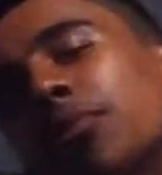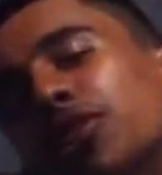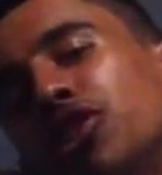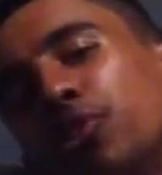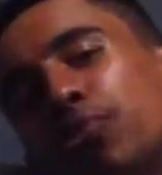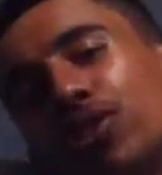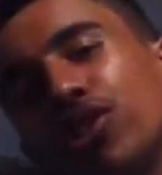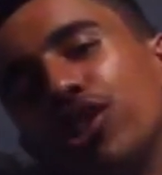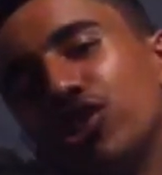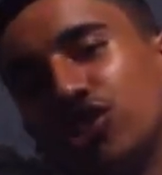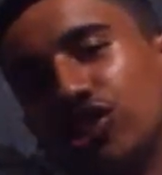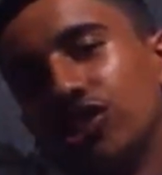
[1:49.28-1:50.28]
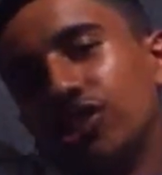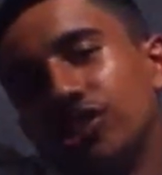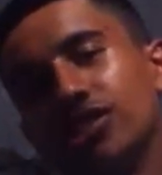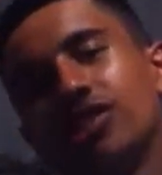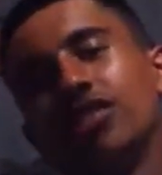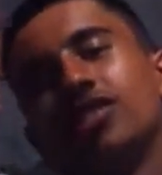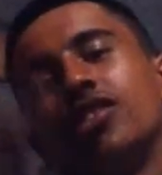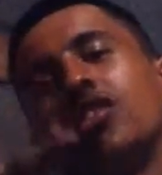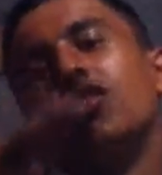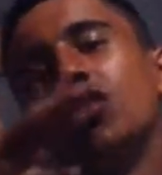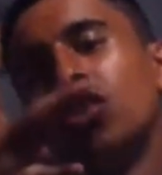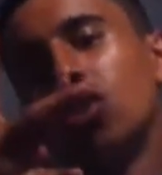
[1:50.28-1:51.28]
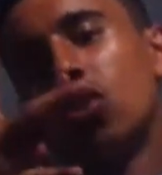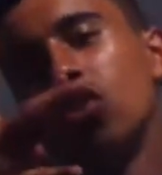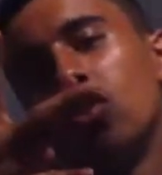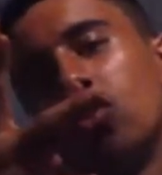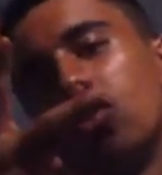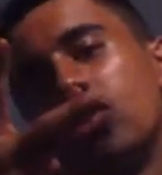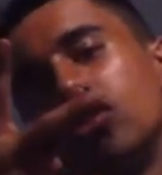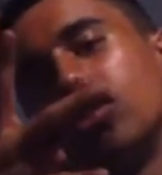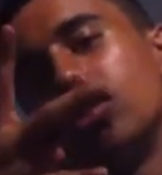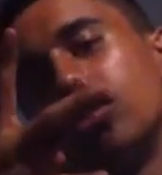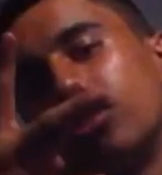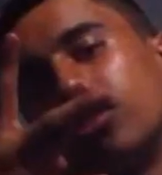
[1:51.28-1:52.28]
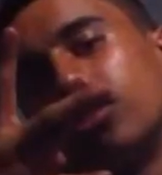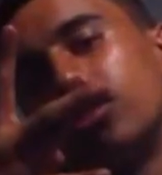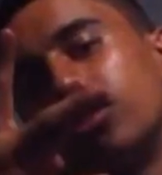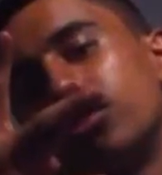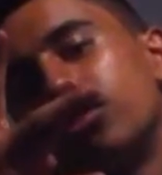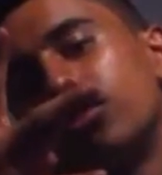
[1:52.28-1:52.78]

Midget Productions. Ten seconds left. Do something.